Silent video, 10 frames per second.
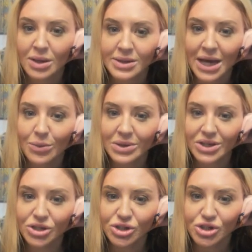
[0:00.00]
That
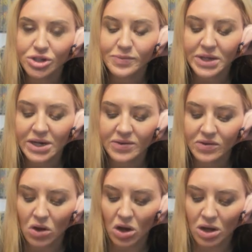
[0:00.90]
relationship that I
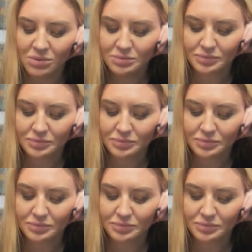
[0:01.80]
saw,